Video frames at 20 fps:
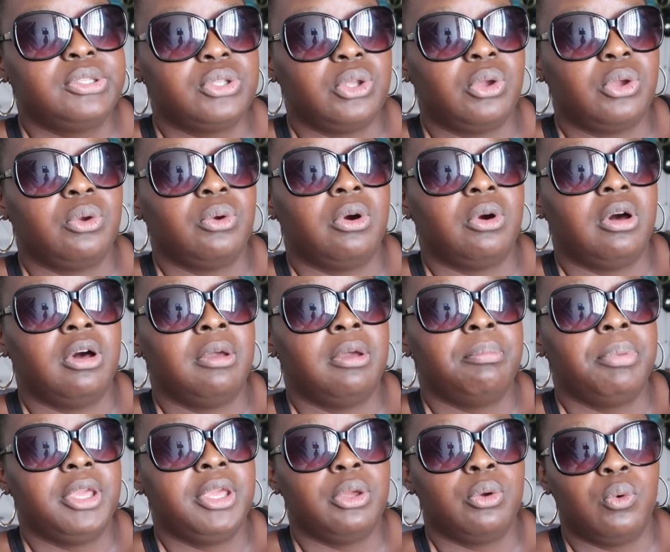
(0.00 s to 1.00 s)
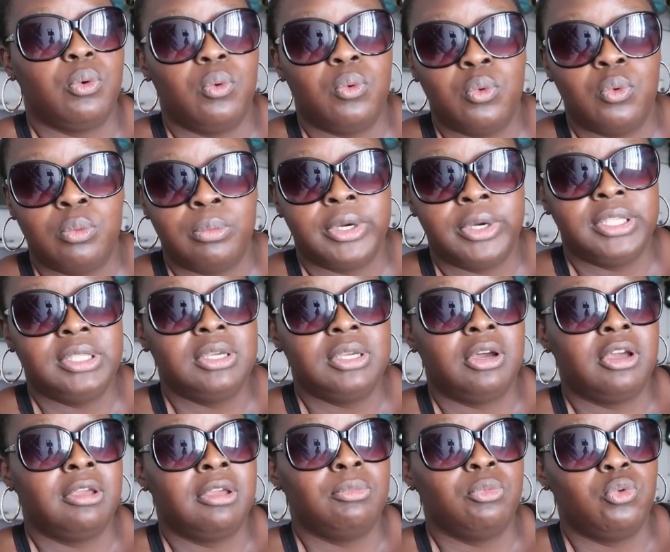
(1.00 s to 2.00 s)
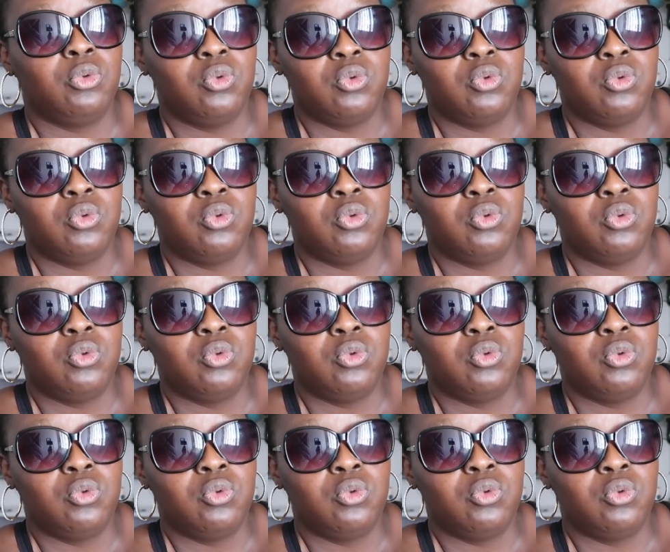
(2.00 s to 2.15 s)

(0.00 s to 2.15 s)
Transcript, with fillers: so I'm putting all my time,